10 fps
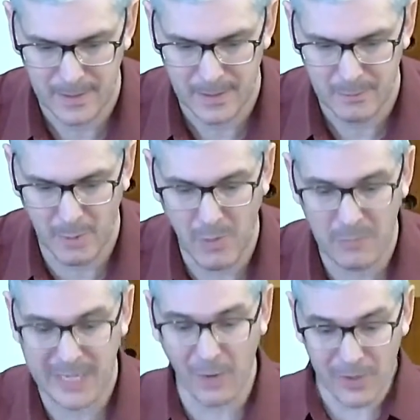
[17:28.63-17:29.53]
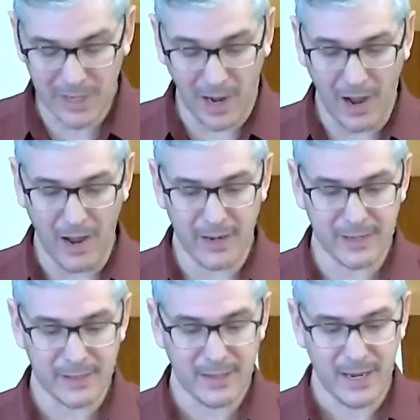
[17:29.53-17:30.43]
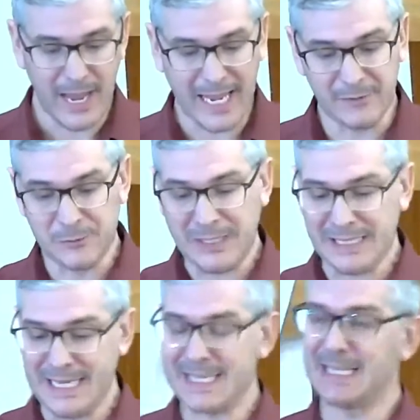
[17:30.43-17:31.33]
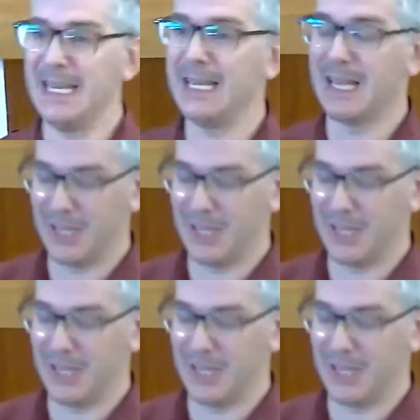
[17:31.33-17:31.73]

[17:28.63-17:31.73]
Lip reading: But when we go to God and really seek